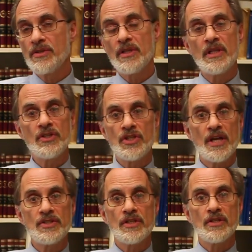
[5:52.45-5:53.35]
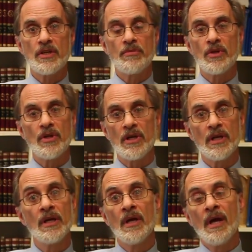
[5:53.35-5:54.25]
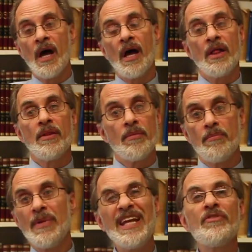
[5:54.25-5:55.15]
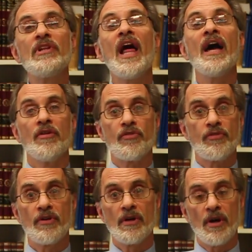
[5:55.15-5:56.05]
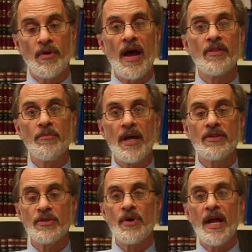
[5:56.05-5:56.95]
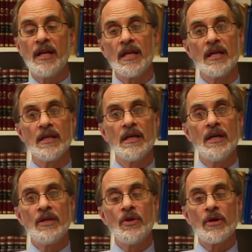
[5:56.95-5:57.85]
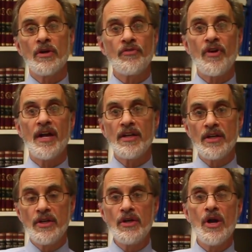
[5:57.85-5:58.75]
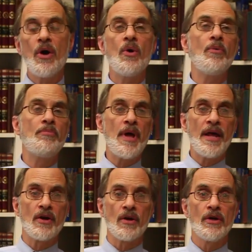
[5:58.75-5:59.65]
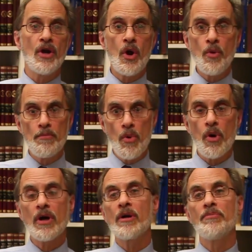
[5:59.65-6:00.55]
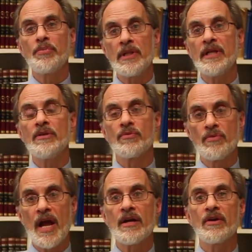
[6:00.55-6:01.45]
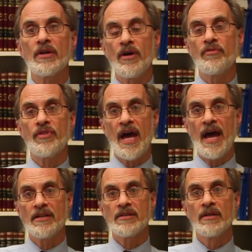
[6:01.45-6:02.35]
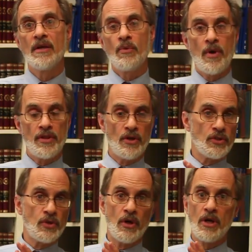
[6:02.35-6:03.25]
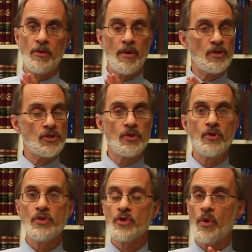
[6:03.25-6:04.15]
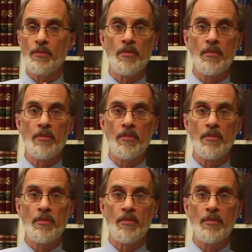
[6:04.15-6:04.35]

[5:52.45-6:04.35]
to the adjacent community, medieval life around the Mediterranean, you're going to find no better, no more complete record of that, whether you're talking about Jews or